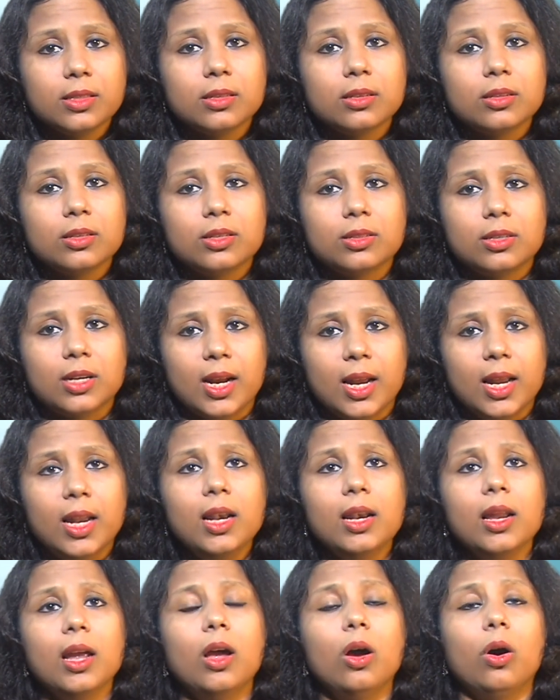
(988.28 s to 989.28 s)
the
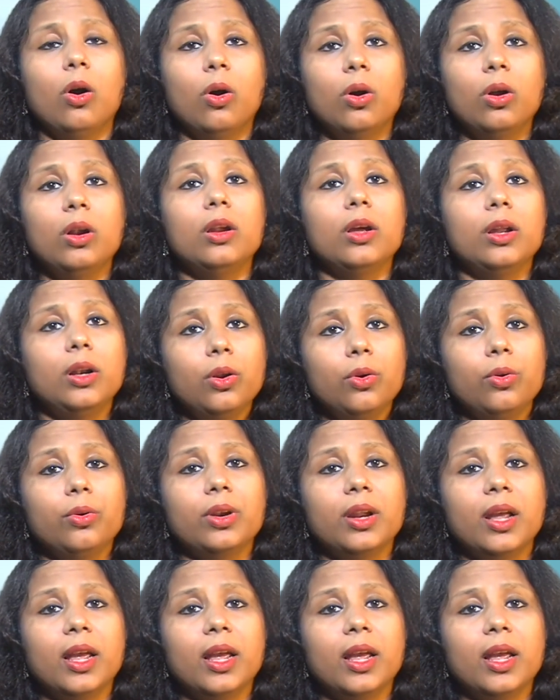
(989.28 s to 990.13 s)
child all alone,